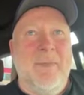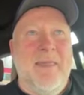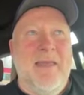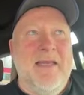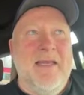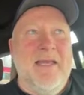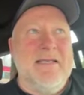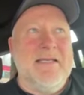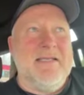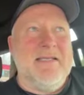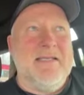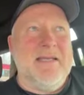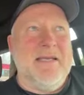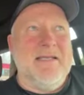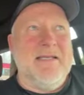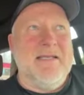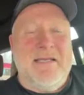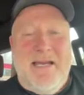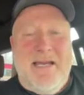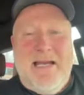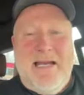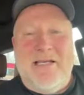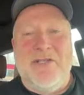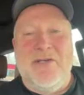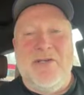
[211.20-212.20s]
is a
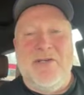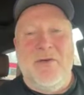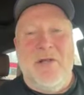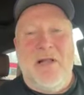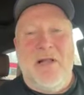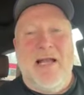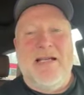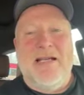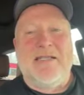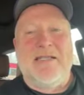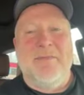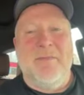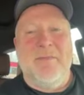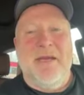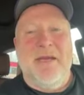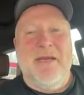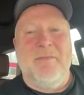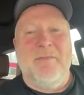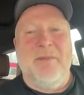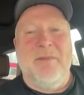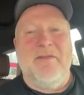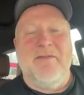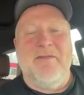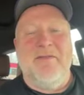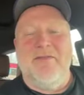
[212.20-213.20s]
national class
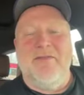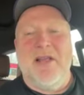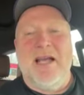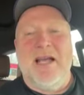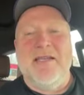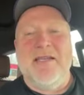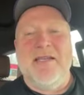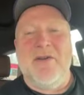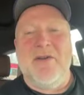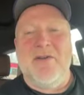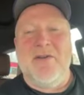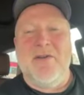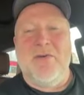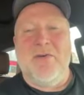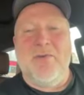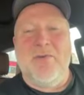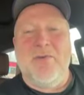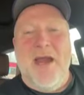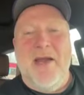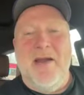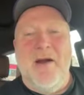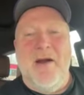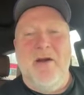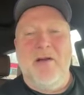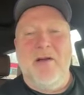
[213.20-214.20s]
meet, but it flies under the
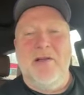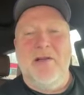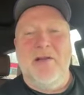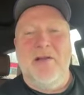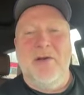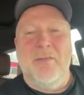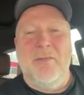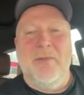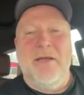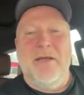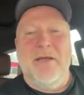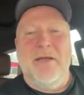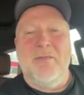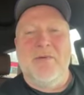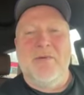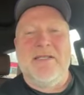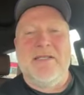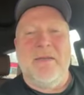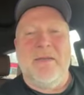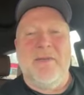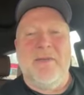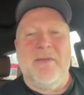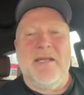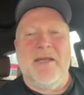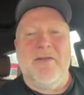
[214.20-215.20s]
radar a little bit with
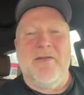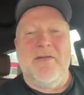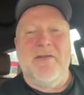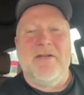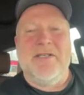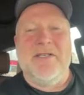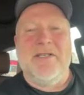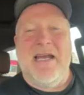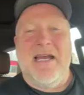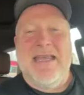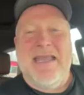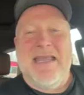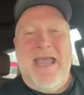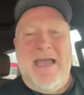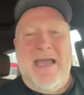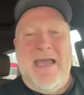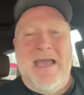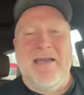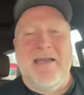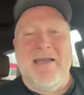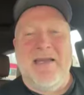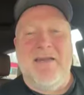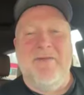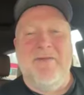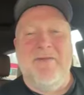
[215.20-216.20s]
some of the other
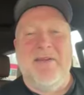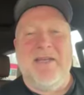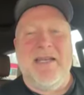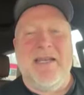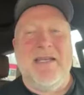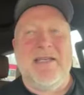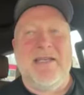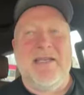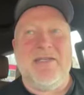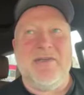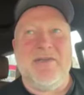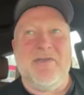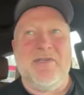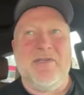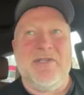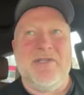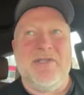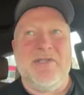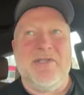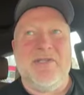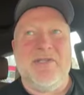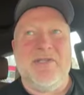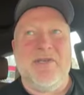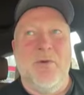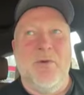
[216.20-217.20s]
gigantic
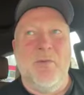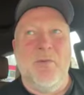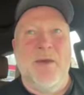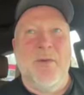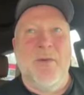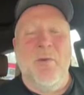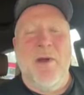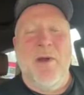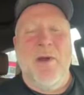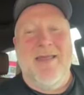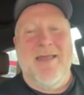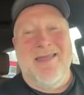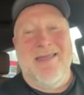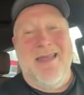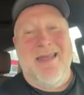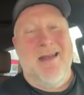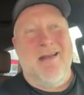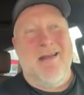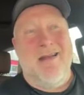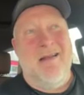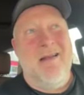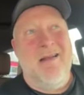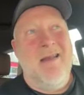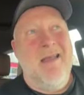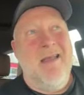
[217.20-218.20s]
invitationals. So we went
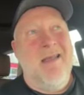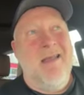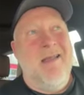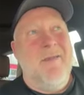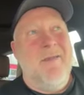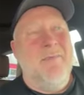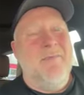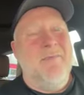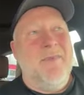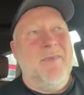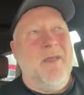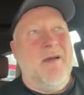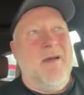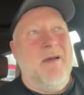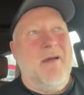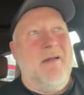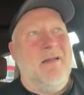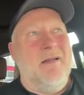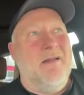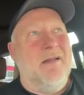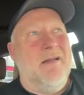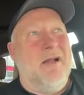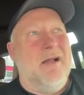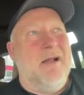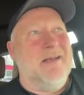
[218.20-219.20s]
there
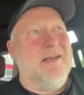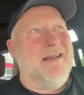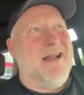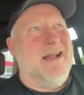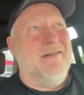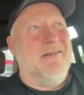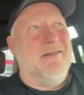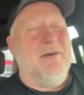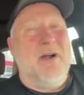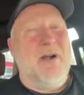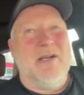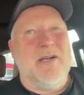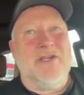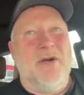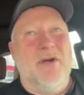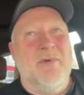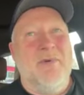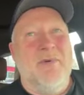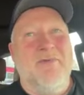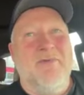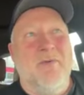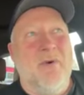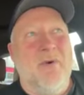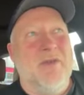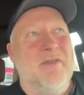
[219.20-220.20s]
on, I don't know, October
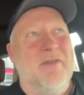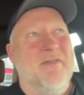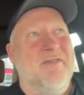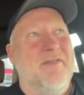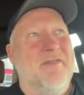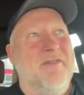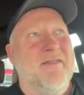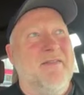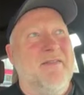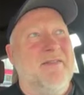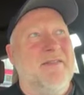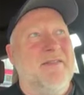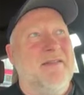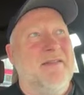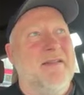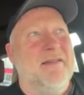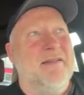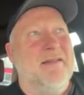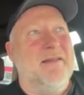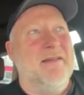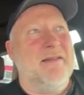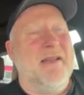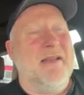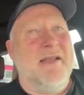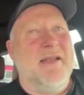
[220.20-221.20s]
4th or 5th,
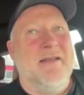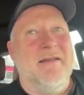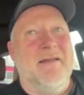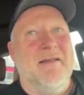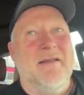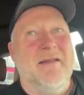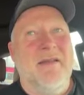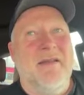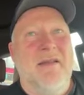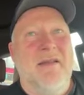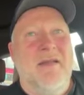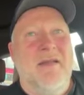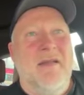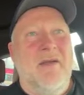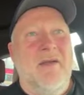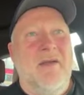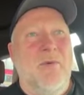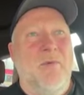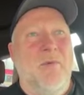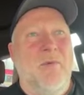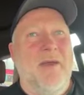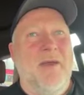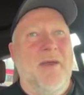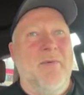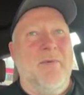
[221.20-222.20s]
and
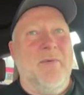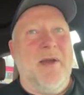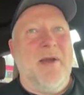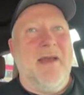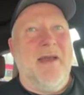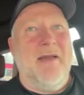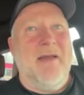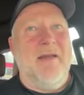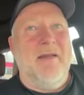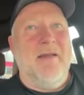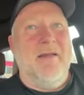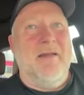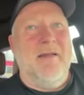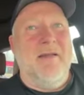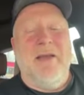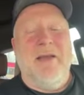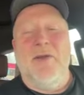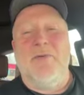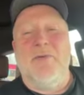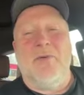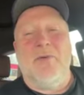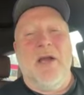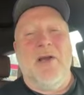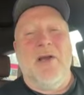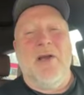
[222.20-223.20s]
we ran
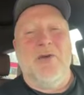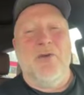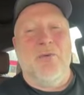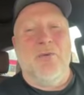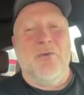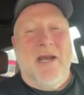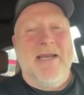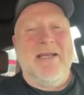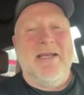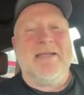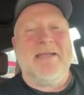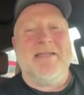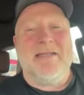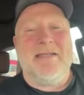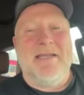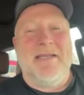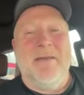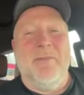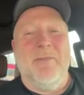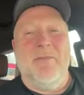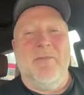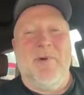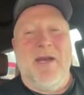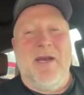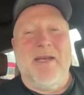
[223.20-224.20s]
a great
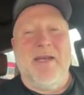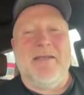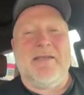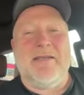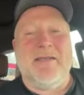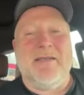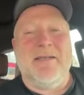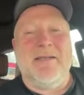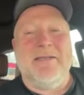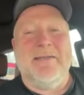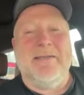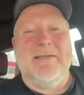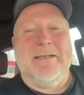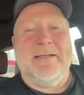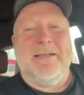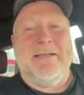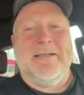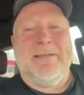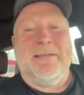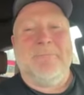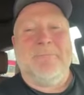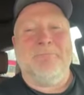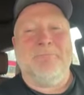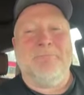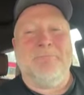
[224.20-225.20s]
team race.
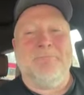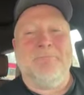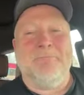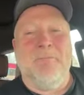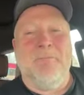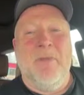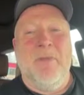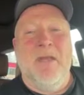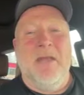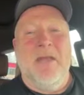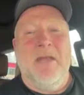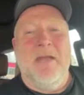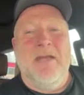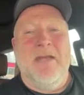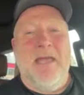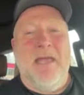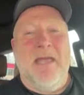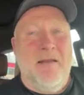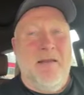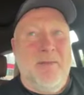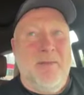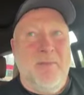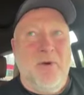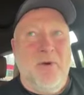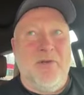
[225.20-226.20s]

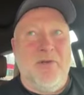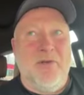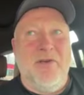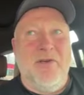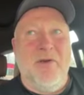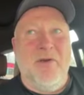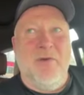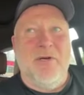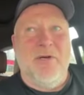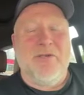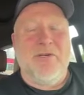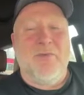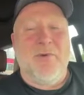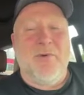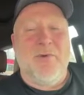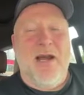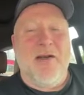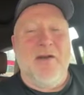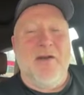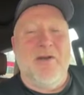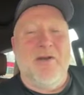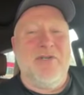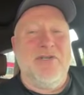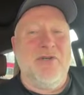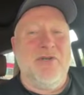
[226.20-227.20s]
Ceili broke the course
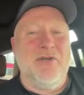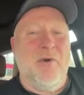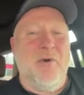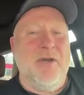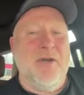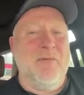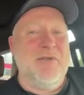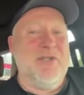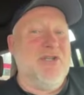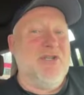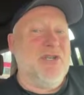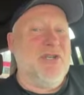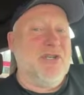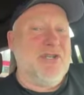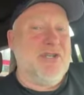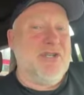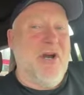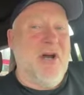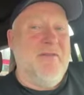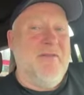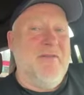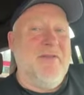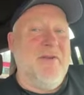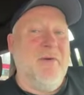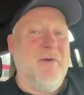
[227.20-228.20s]
record. Joy was just
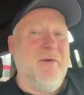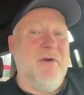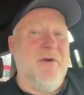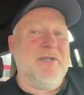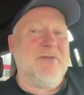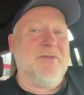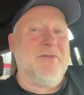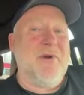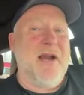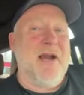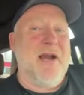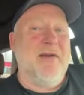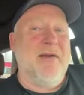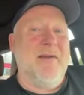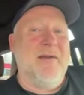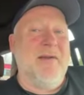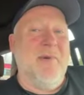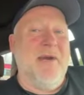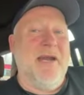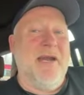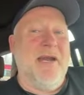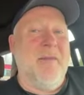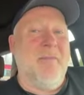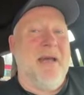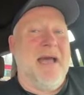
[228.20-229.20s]
off the course record, and
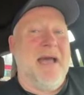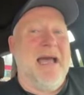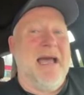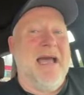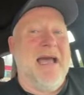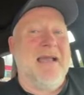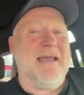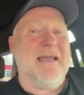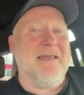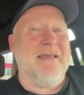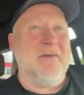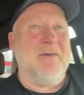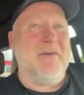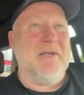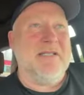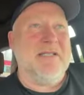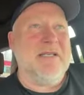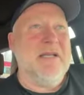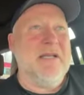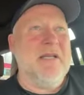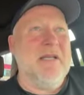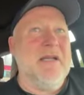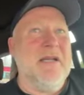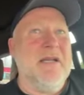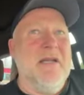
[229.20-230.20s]
we had a pack that
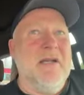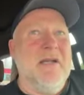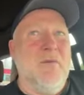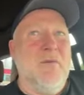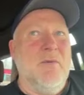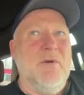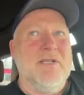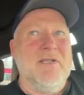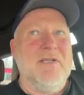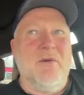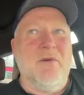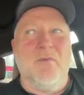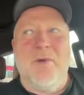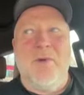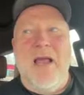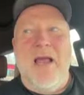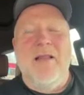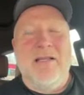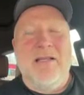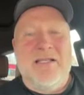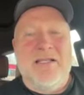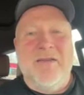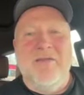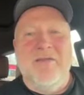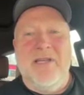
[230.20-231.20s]
was
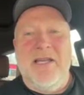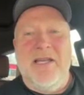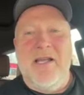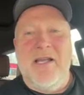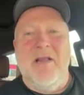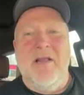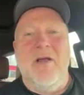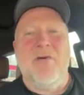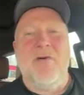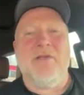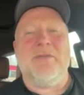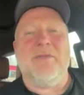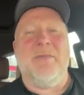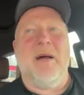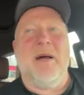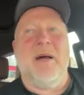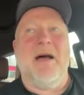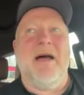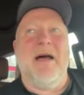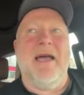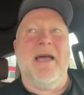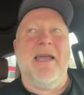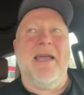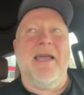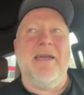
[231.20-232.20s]
relatively close
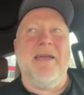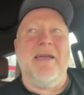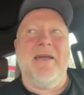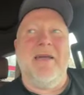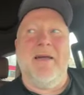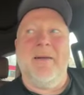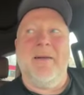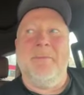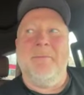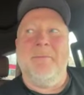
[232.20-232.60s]
behind.